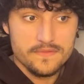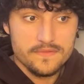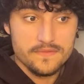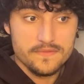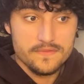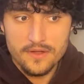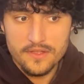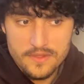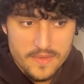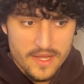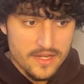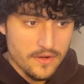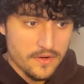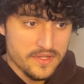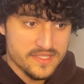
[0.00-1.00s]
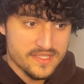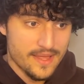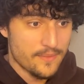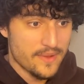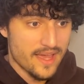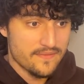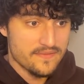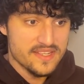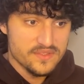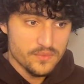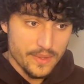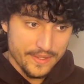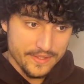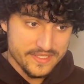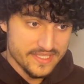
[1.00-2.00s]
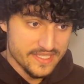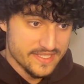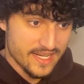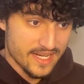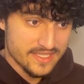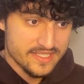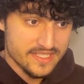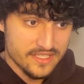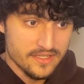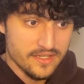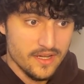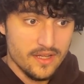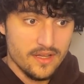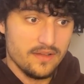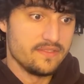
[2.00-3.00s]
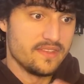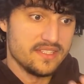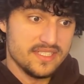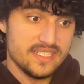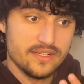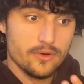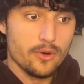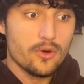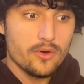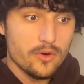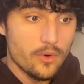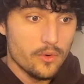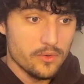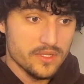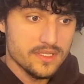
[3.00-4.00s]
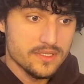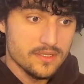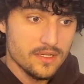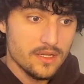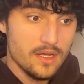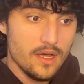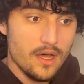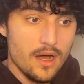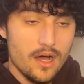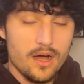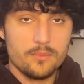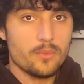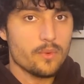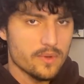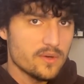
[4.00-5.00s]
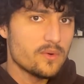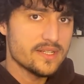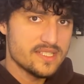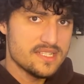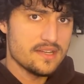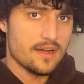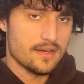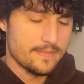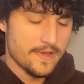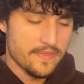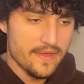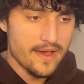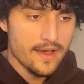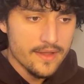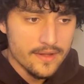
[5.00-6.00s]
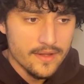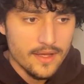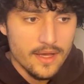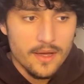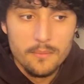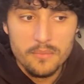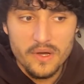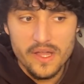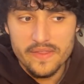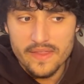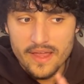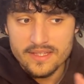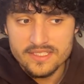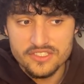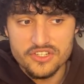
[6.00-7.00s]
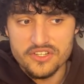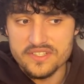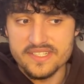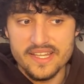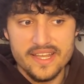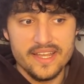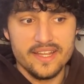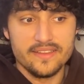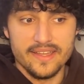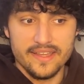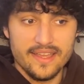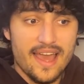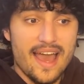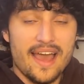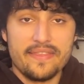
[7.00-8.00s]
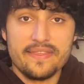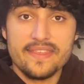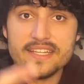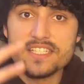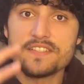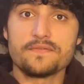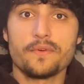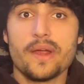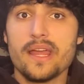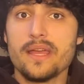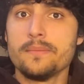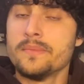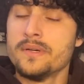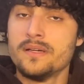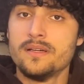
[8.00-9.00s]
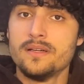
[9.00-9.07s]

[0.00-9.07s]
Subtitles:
Now, you may notice that we have this weird syntax here of the 0 colon. We're going to talk about that, but that's just saying like at this frame,